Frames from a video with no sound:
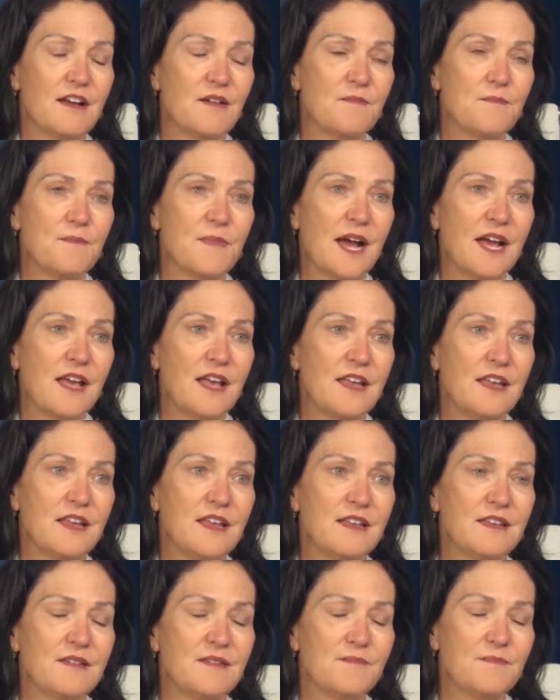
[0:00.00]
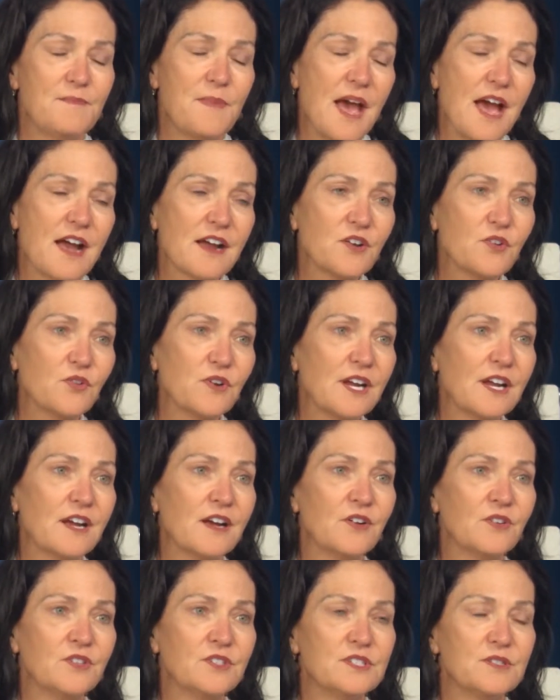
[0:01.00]
my
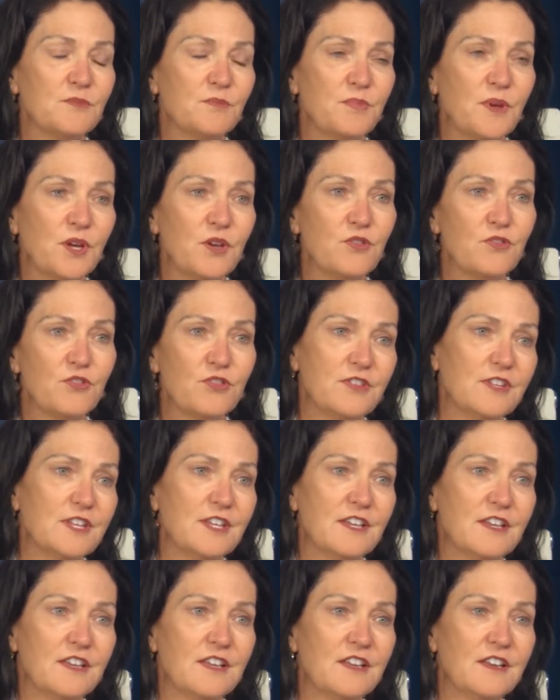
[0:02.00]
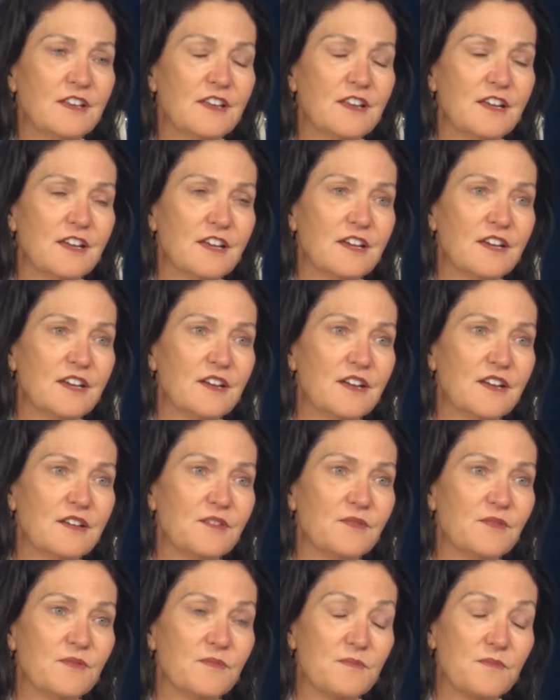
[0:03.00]
background, both in
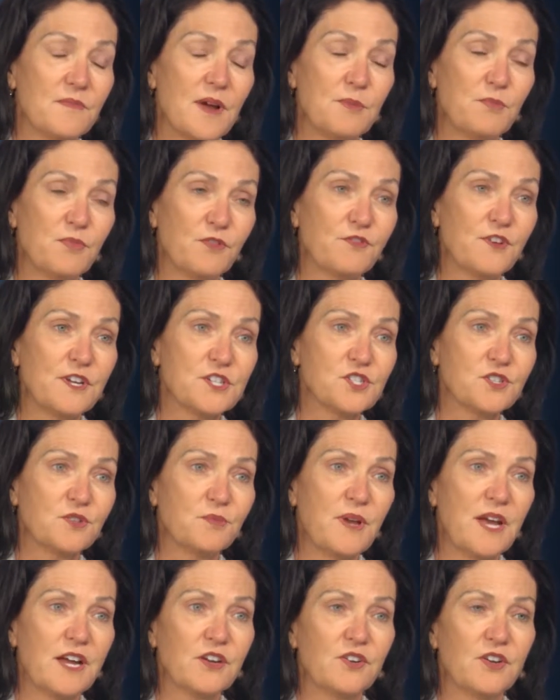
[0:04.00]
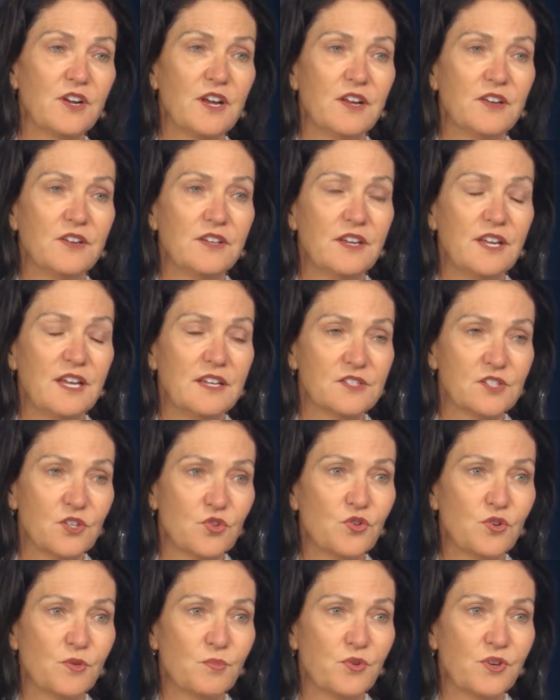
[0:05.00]
my professional background as a
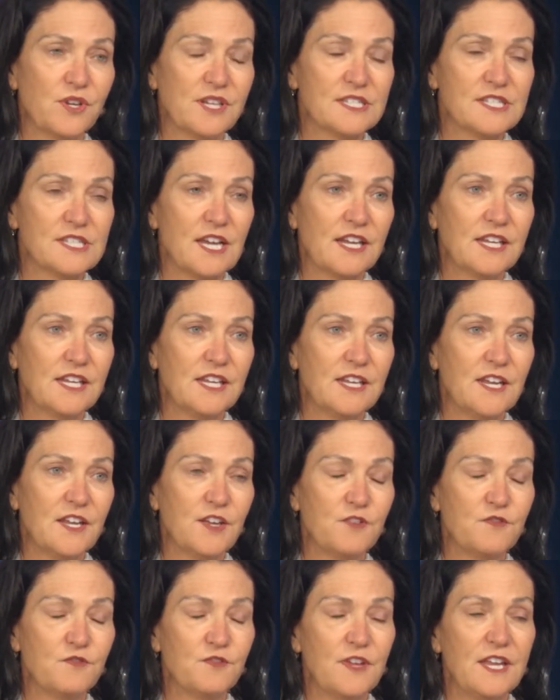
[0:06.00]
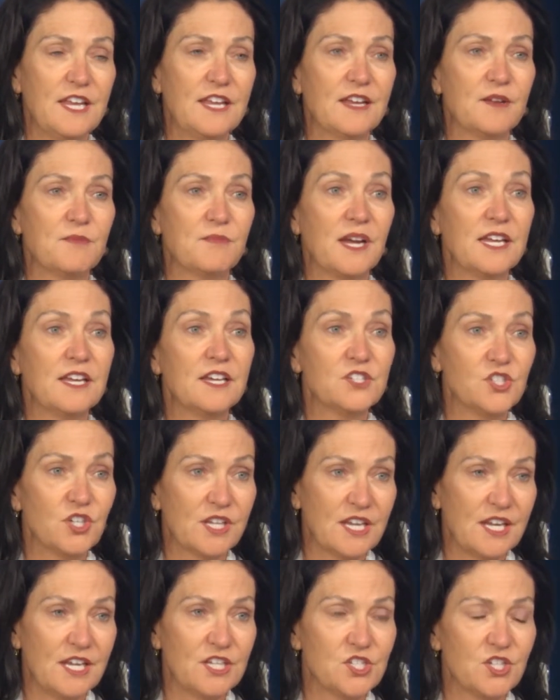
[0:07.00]
corporate executive and my
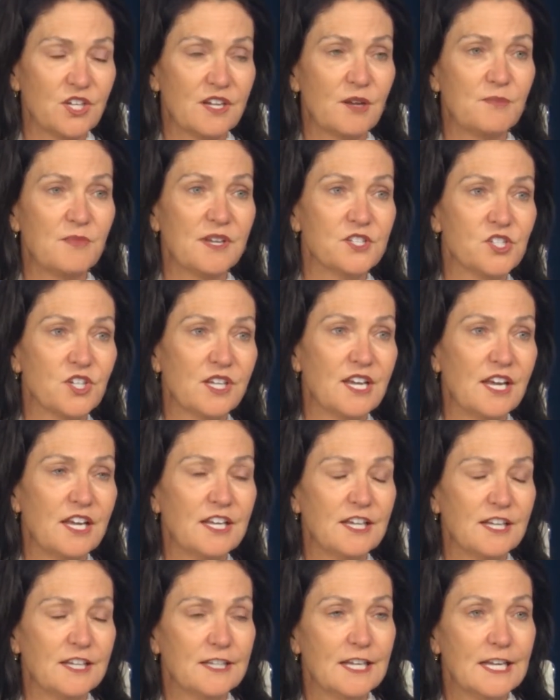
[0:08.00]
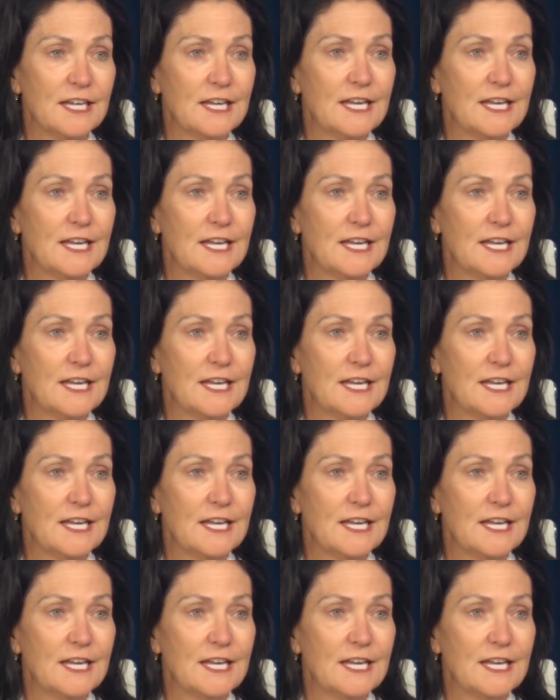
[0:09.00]
education, I'm educated,